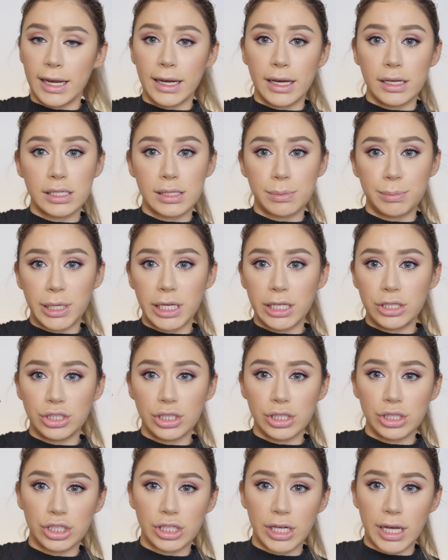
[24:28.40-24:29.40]
a nice
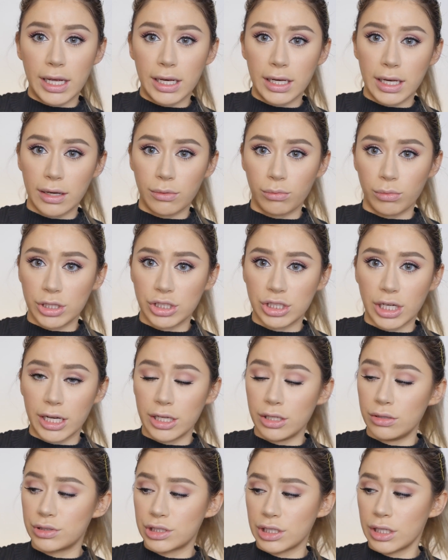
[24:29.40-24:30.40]
peachy shade, which
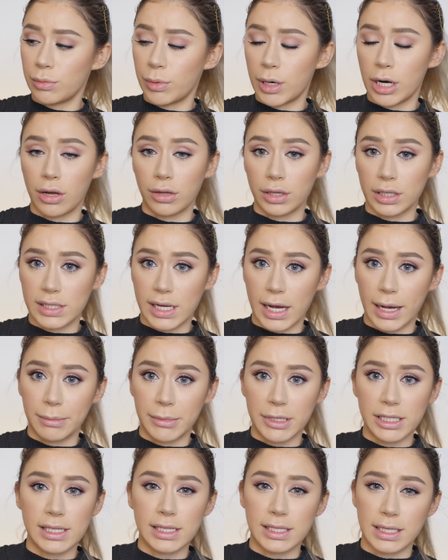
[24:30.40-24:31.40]
I usually wear all the
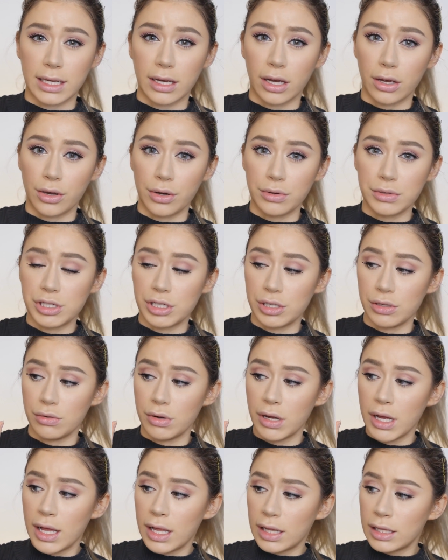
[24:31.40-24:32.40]
time. This is like a
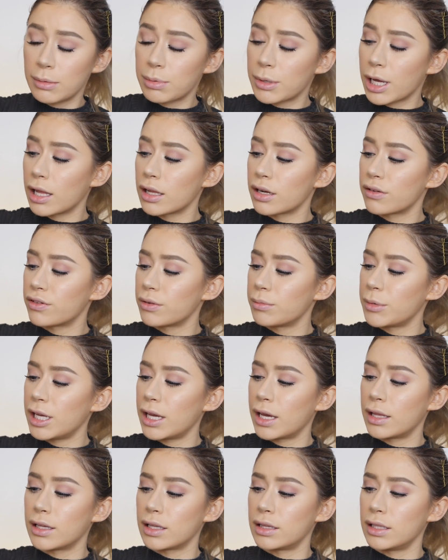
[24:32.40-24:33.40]
go-to lip color for
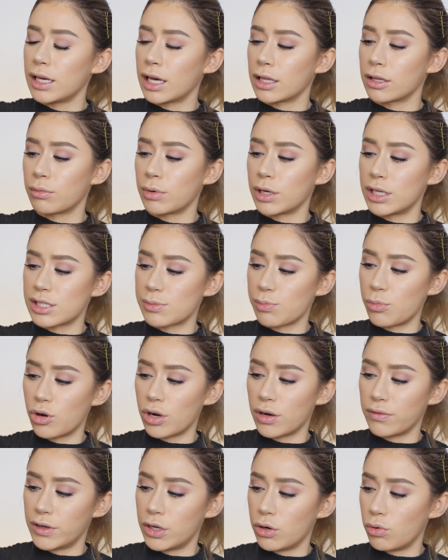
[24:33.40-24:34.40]
me, and then the other one is
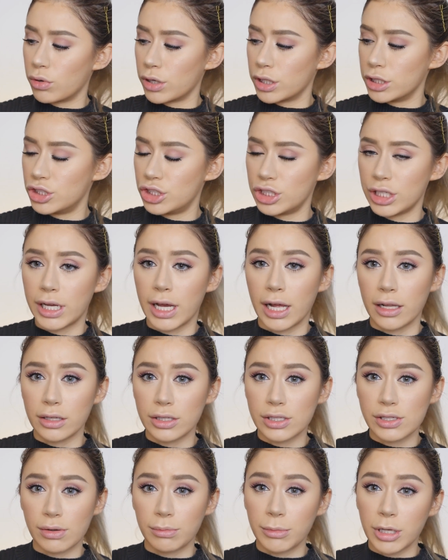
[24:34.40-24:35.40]
more of an orangey
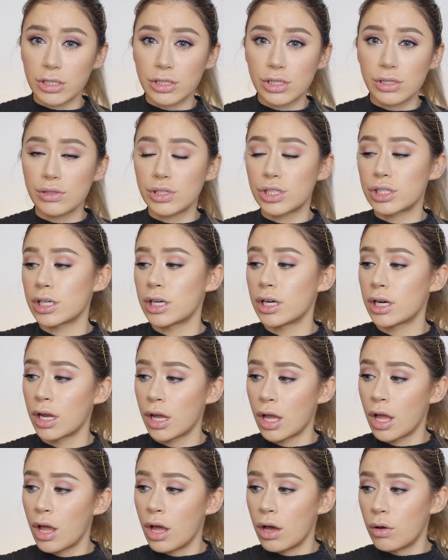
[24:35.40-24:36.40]
color. So I'm not too
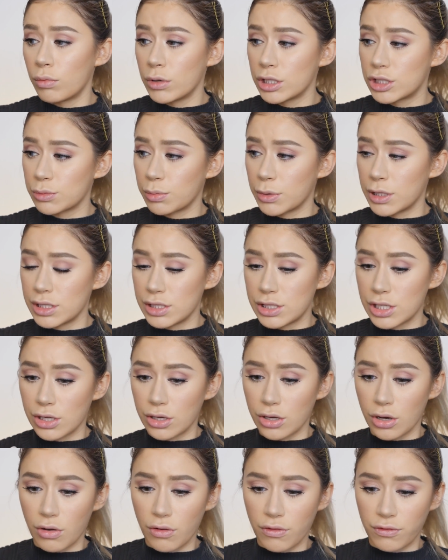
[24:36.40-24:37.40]
sure which one
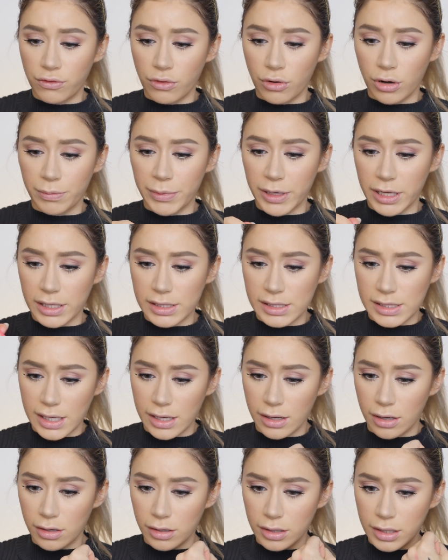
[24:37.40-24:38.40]
to go for because
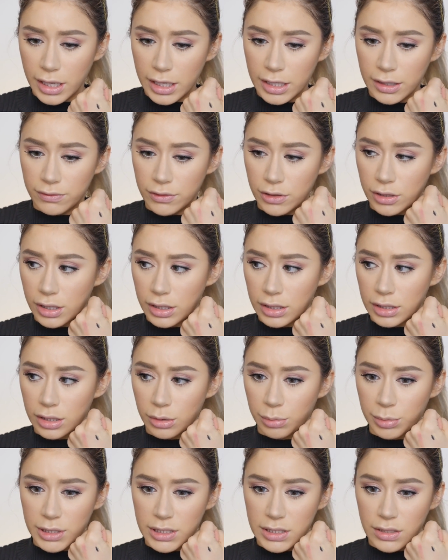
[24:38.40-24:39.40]
they all kind of look a
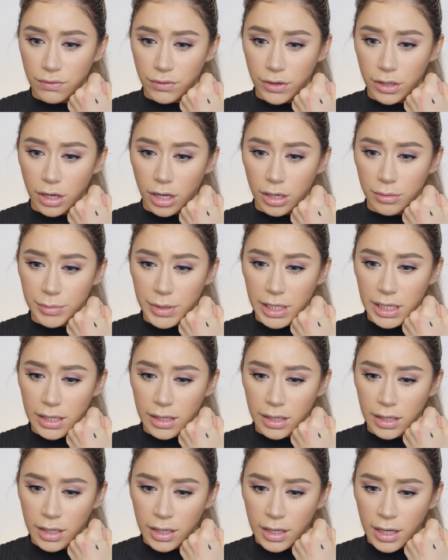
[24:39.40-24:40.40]
little bit different on
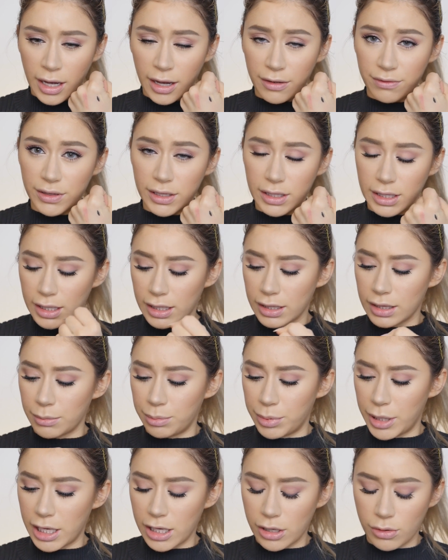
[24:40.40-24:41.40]
me. I feel like
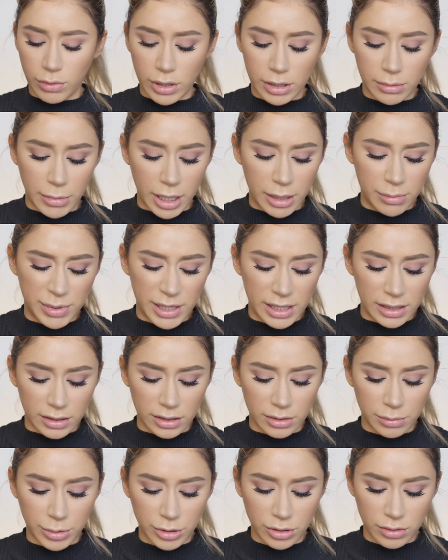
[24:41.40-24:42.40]
the pink one might be a
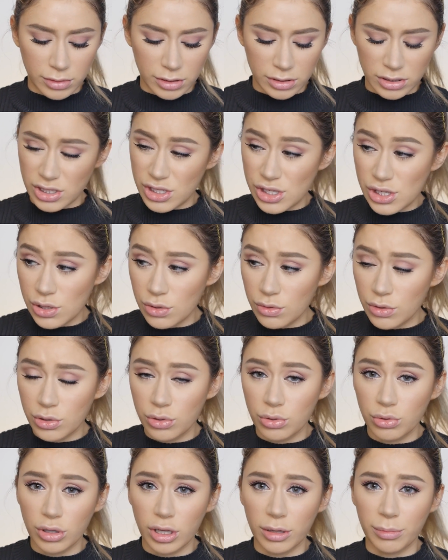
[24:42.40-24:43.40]
little bit too
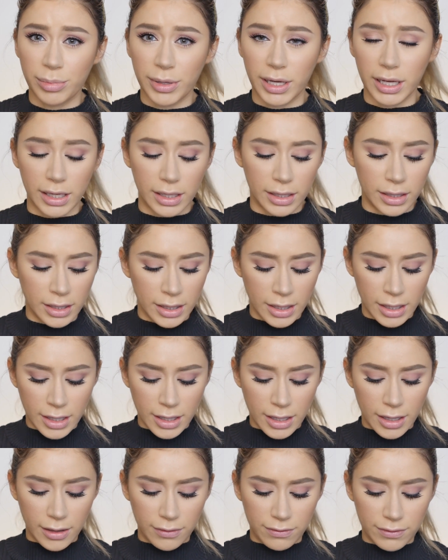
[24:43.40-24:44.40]
cool, but
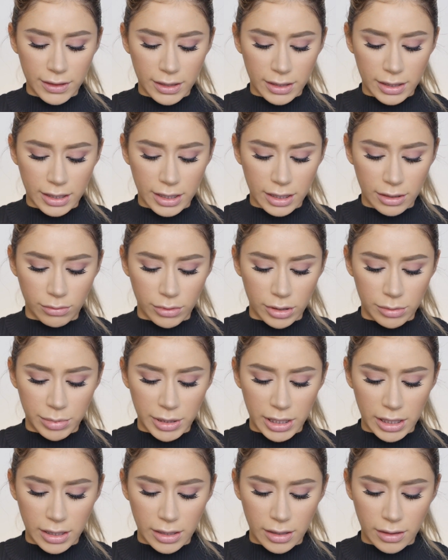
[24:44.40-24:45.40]
I feel like it
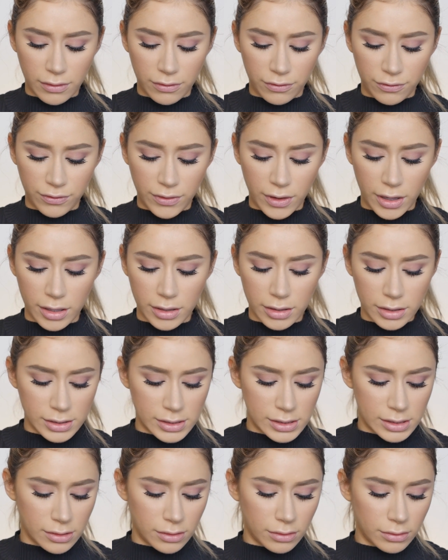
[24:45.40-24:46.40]
would be
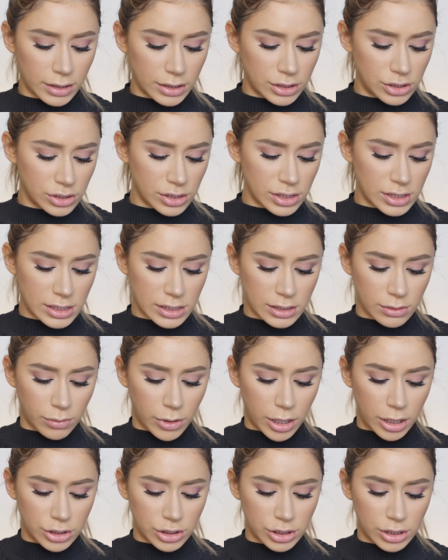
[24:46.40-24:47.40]
fun. So let's just
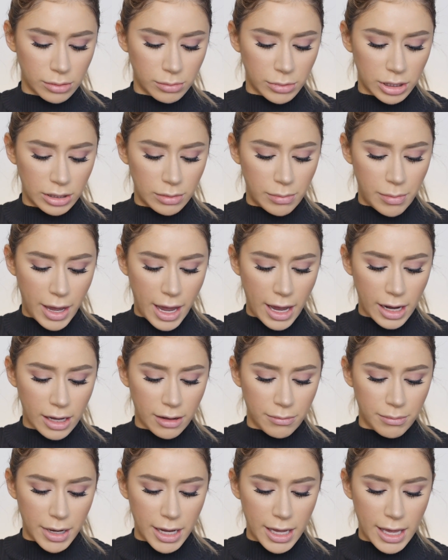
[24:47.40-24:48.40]
swatch them on the
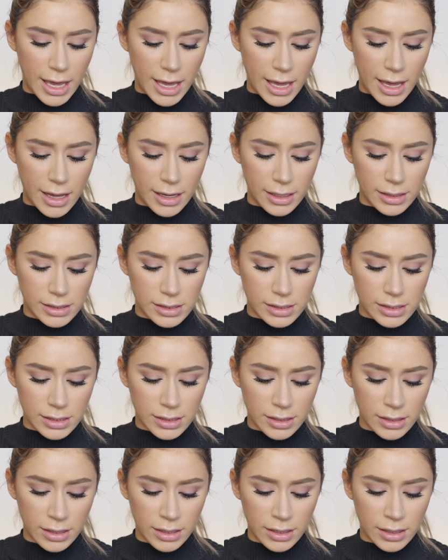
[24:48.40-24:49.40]
back of my
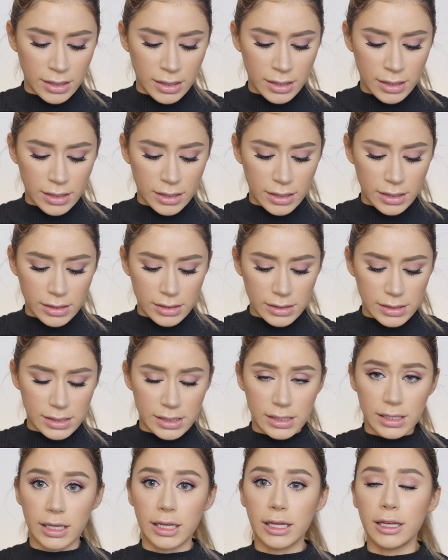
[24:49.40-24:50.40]
hand and
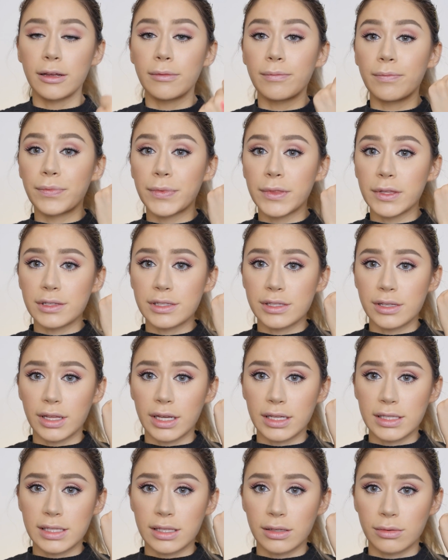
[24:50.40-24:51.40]
see.
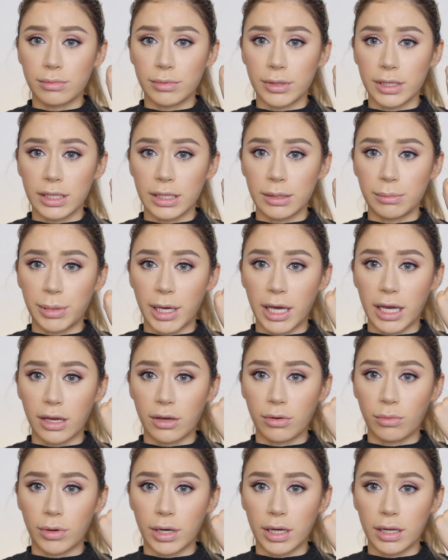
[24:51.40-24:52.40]
So that's the really
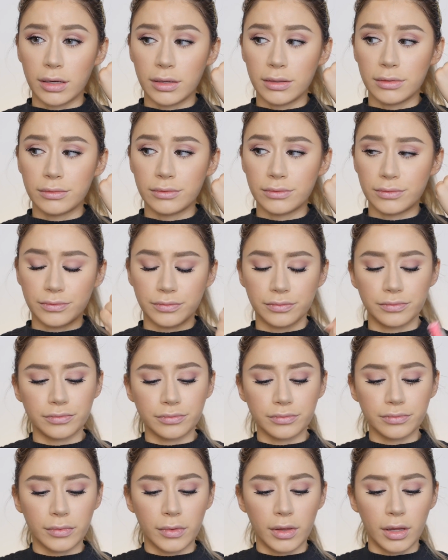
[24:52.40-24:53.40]
pink one,
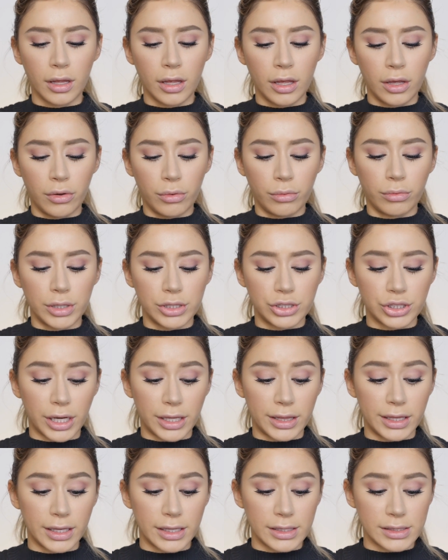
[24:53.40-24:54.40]
which
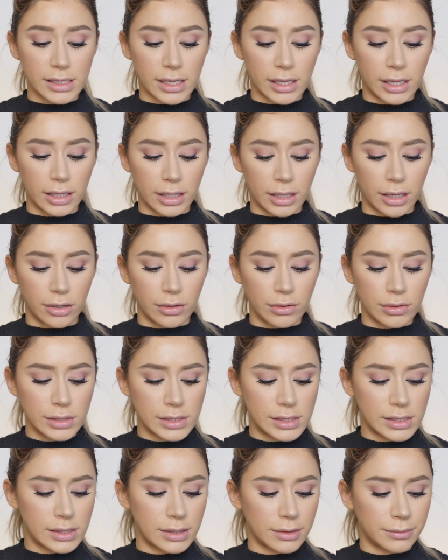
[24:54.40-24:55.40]
I think is
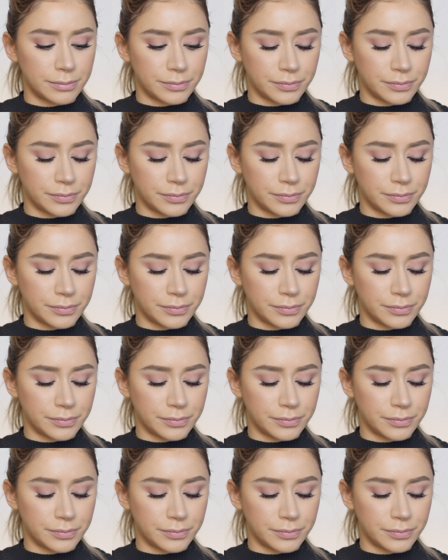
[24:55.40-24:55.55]
close.